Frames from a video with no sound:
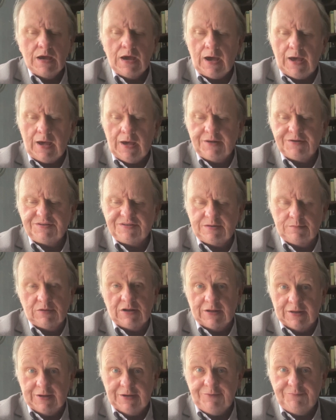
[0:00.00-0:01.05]
And
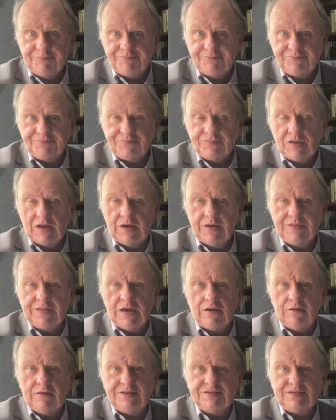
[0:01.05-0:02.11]
similarly,
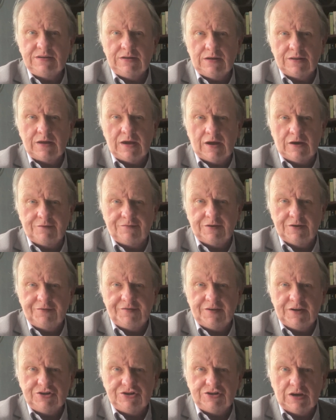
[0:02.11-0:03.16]
there is another Alfred
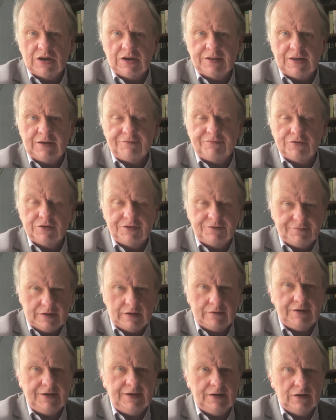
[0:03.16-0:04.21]
feature that for the
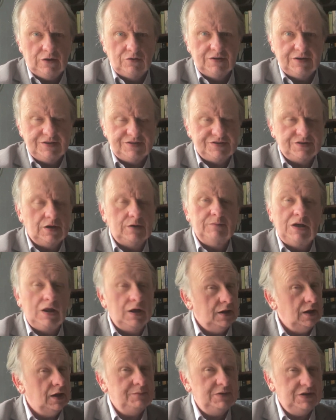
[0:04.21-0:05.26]
very longest time,
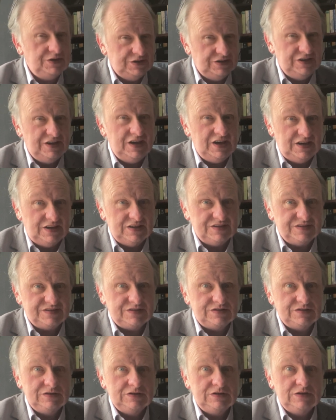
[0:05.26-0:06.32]
and I mean
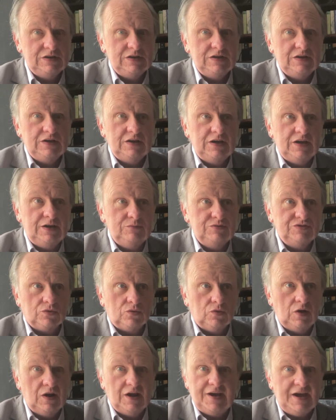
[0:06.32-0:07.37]
years, it was
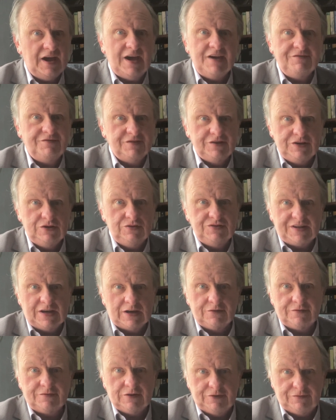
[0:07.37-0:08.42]
all I ever used
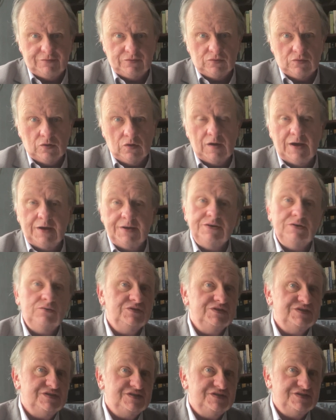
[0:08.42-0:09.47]
Alfred for, and it
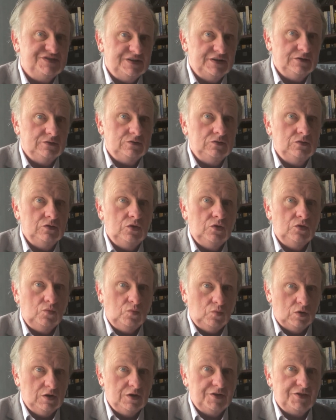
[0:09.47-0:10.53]
was still
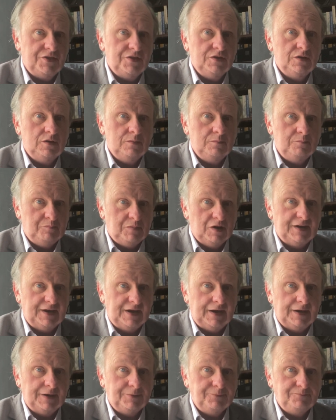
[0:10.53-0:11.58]
worth buying.